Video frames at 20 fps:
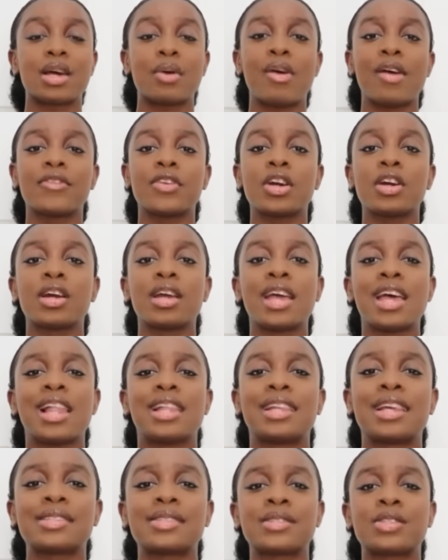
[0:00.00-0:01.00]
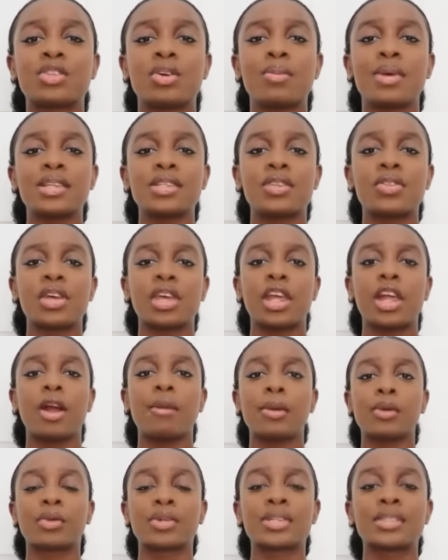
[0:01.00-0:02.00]
However, let's zoom into the
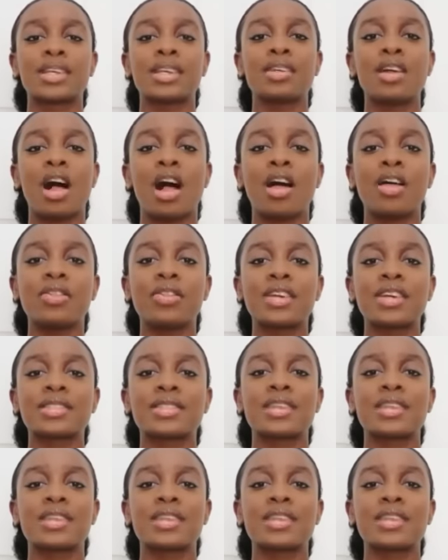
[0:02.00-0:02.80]
Caribbean. We're seeing all this